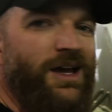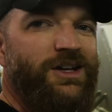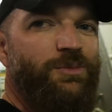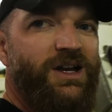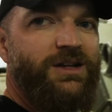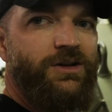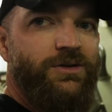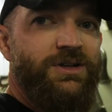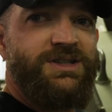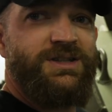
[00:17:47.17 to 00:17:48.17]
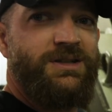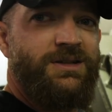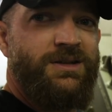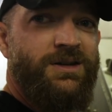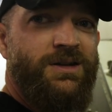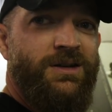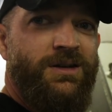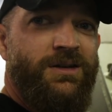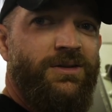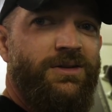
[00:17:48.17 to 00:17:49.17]
and you might notice
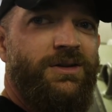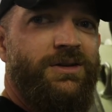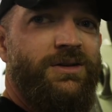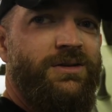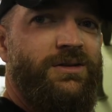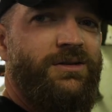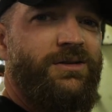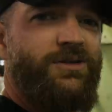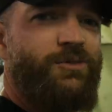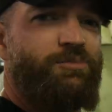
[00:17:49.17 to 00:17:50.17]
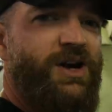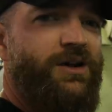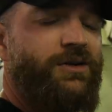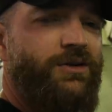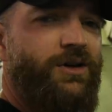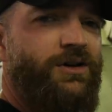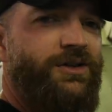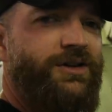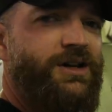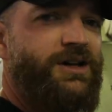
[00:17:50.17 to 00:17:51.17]
the the barrel
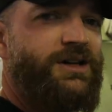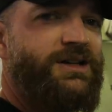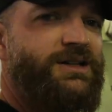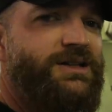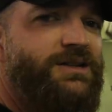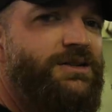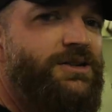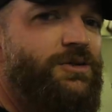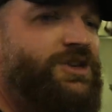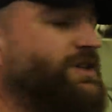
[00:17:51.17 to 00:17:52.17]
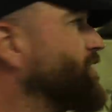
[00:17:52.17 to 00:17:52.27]
on the gun is a little bit